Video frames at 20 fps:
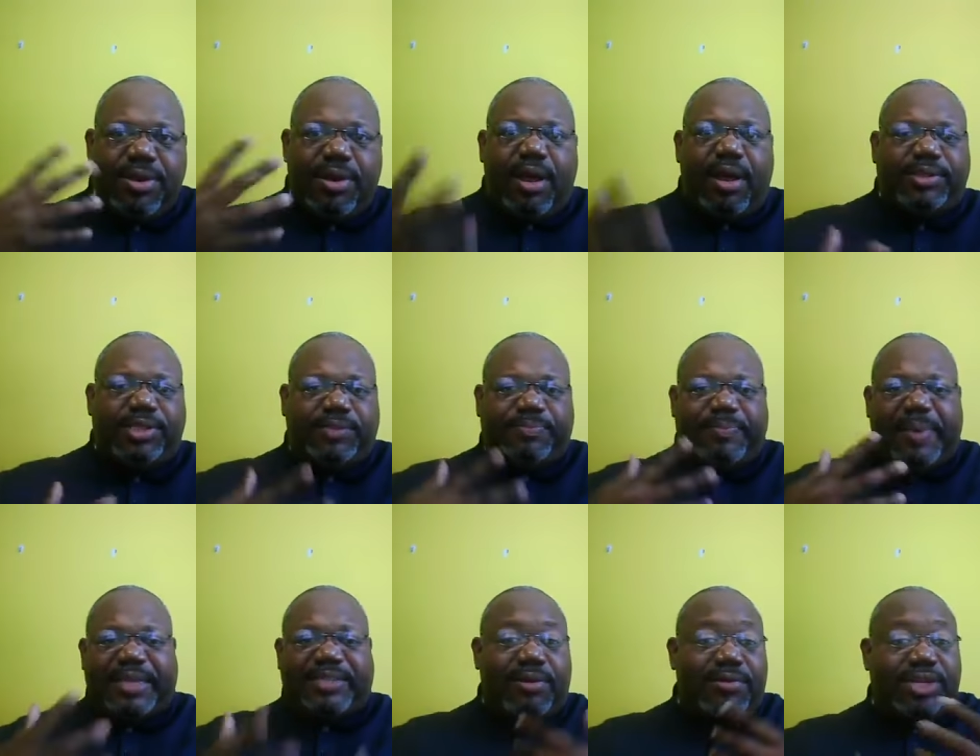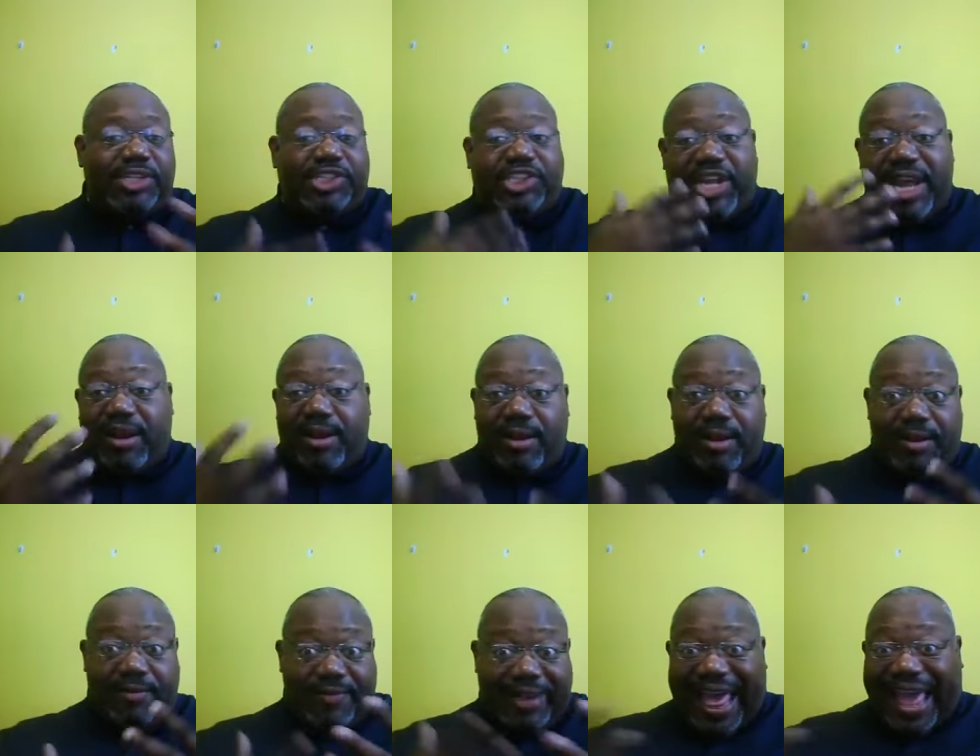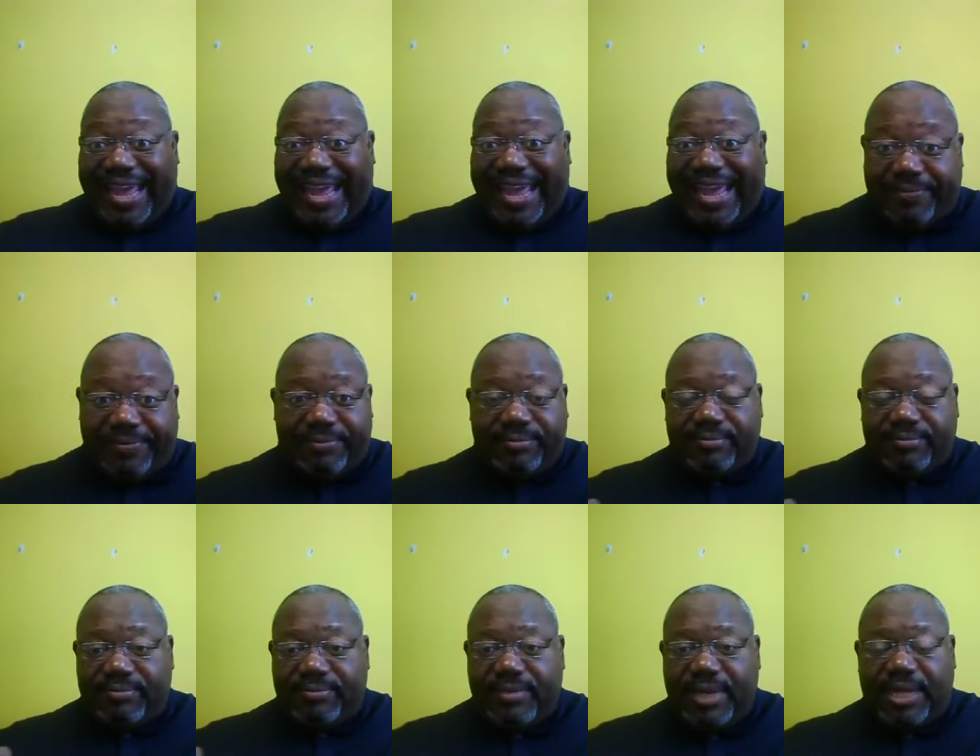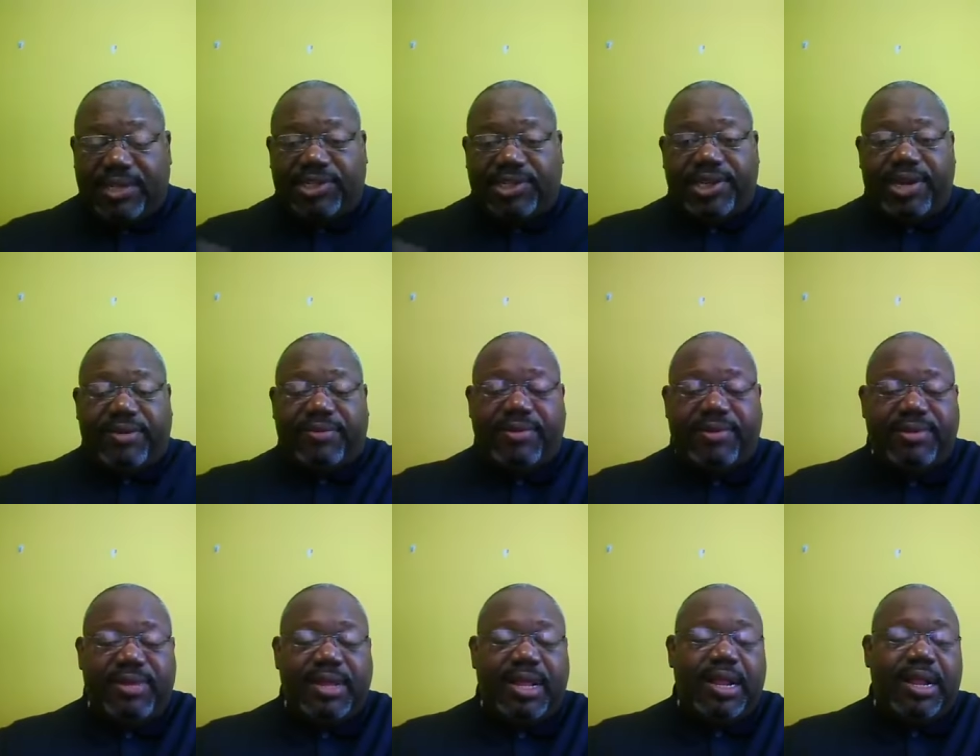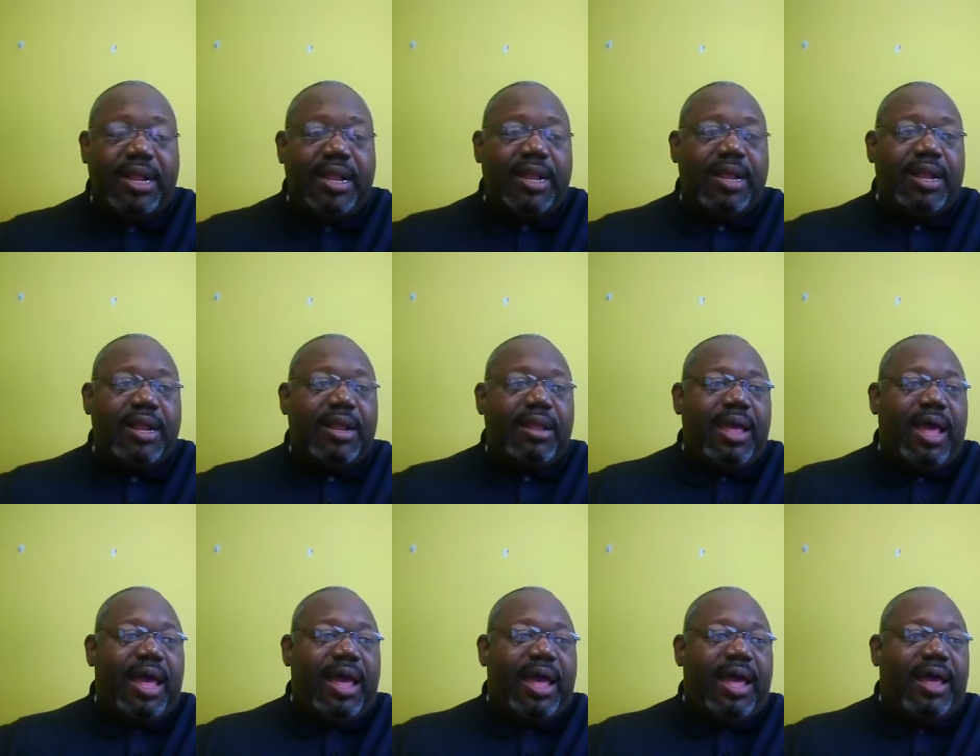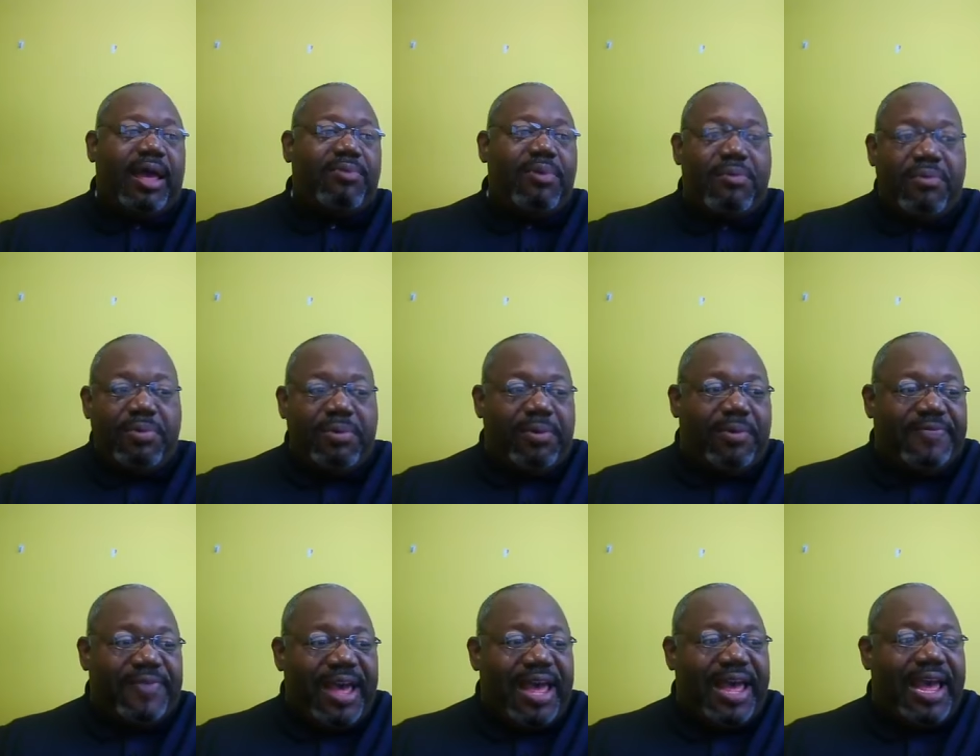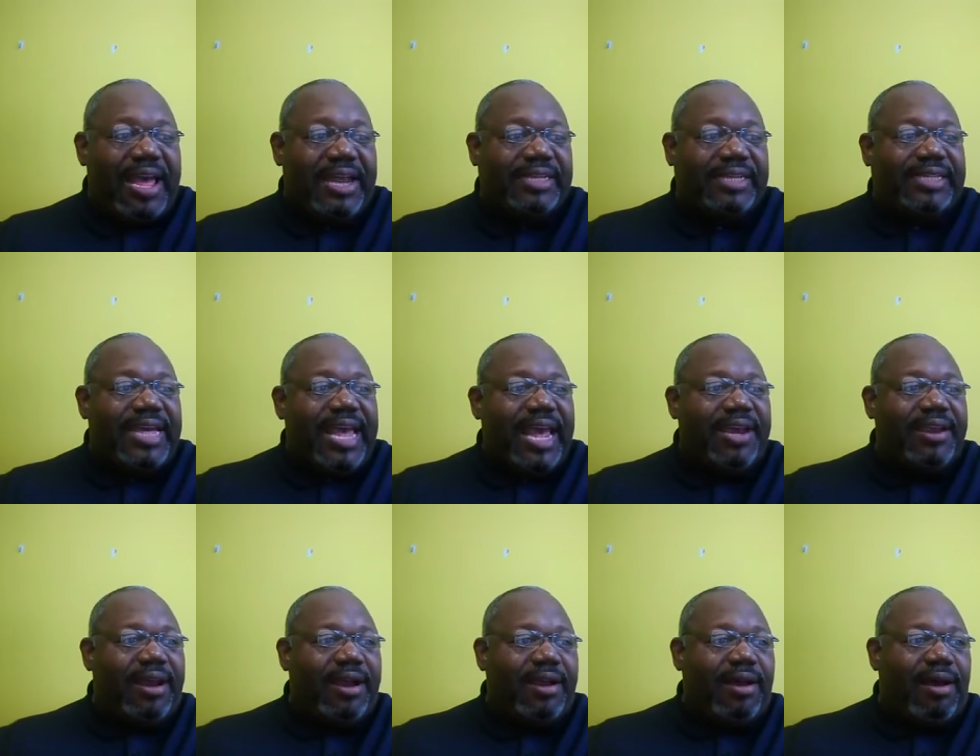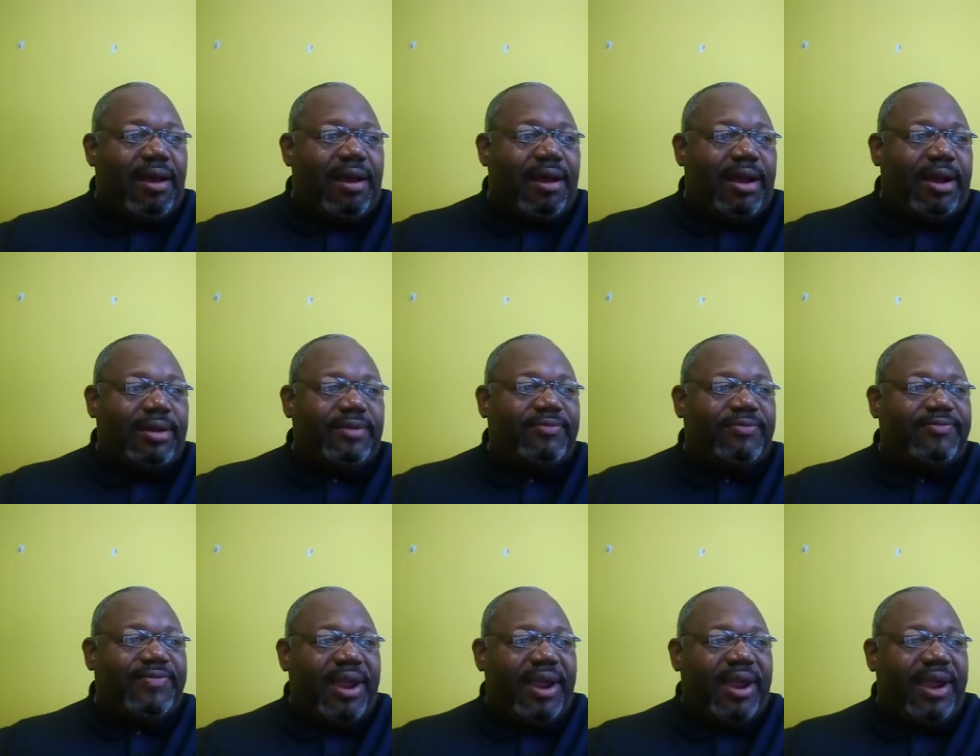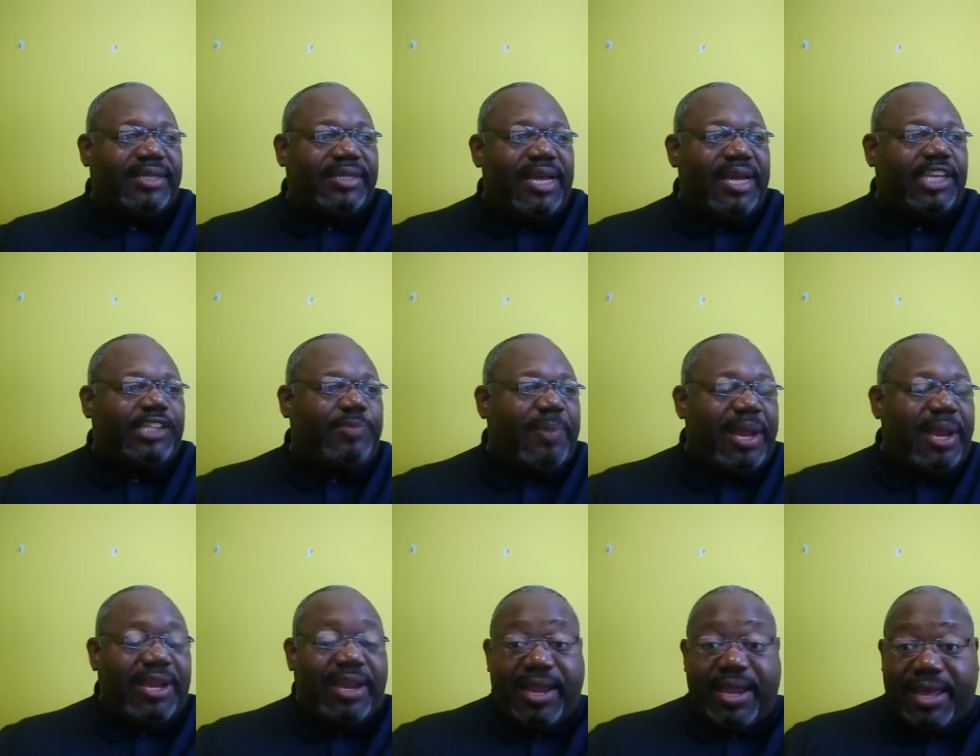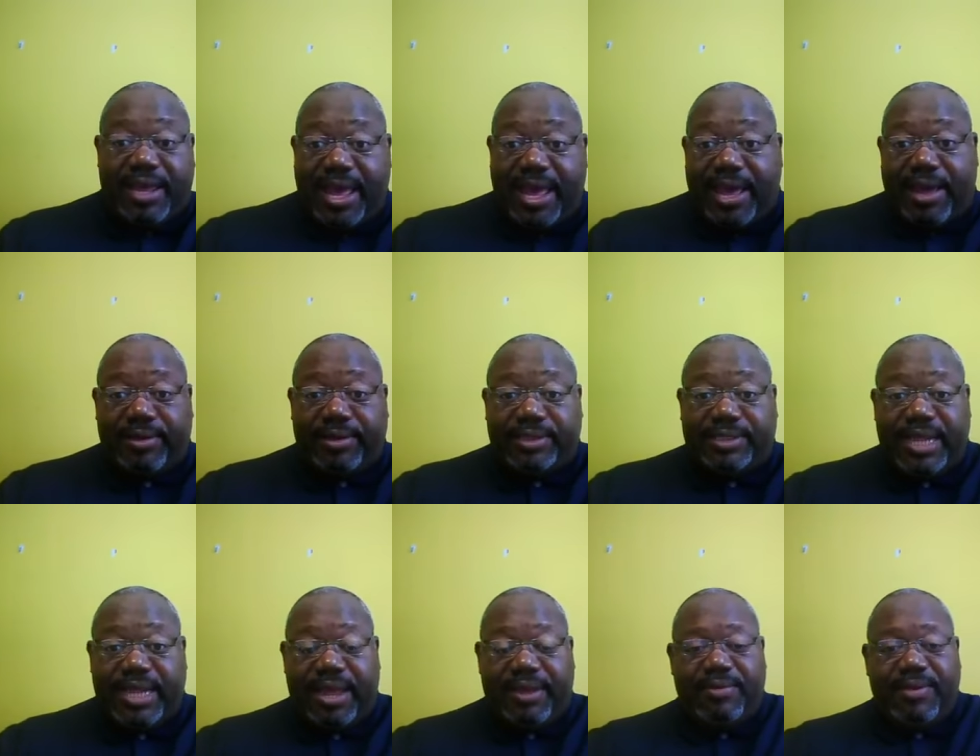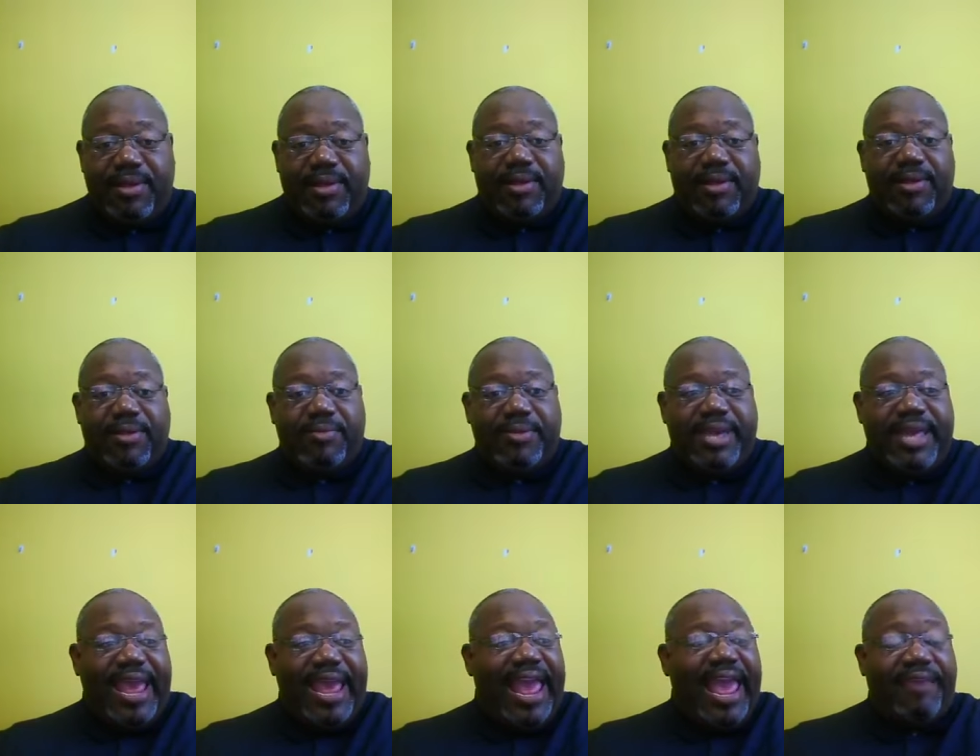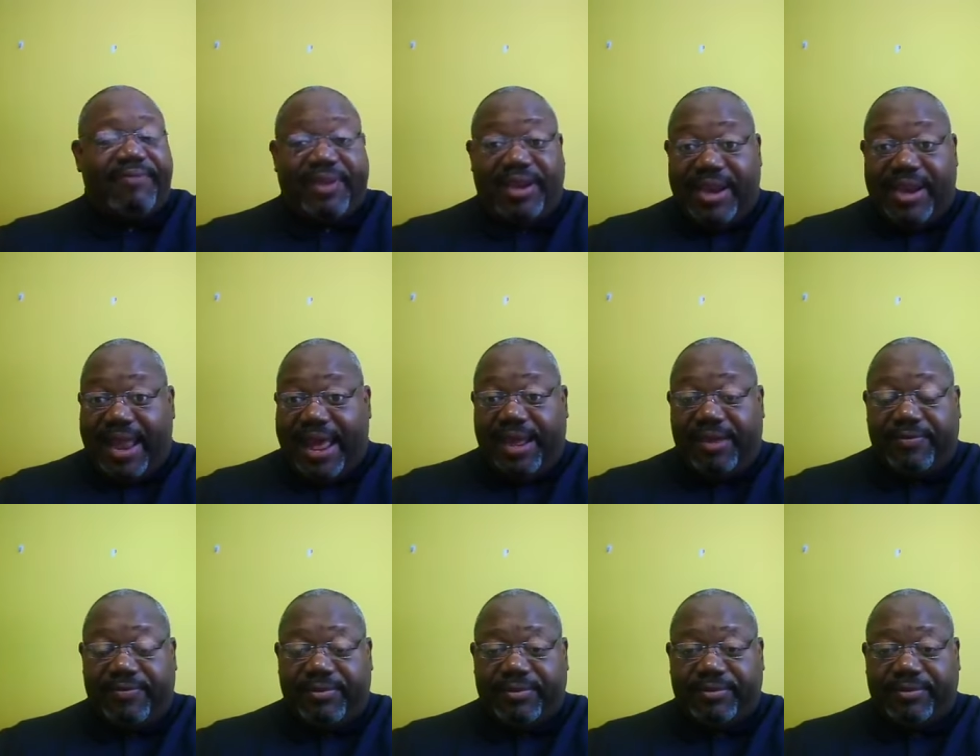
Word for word: uh, just based on the channel of life in general uh, what we will find is that there are various unexpected encounters that we have in life,